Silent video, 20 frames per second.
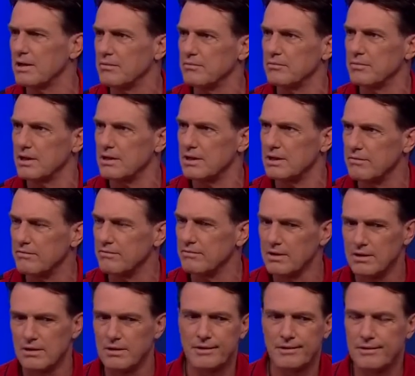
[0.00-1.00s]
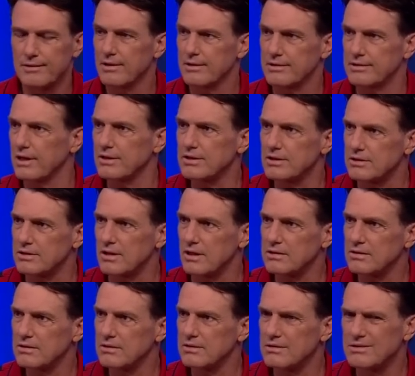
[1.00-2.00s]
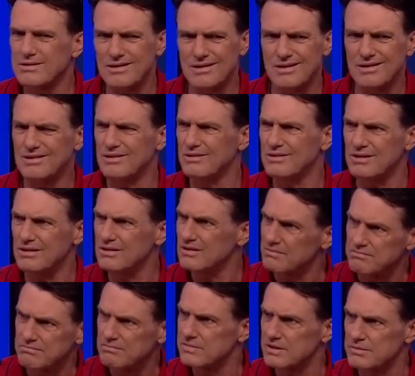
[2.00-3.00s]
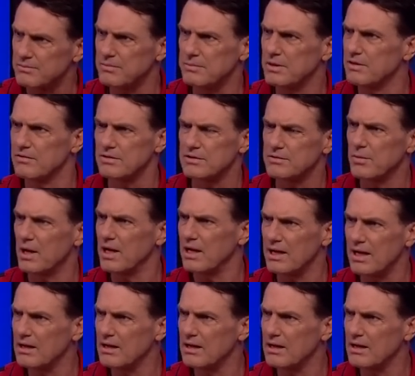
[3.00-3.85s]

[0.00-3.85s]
that bloody such and such, and gee, he's a bit of a smart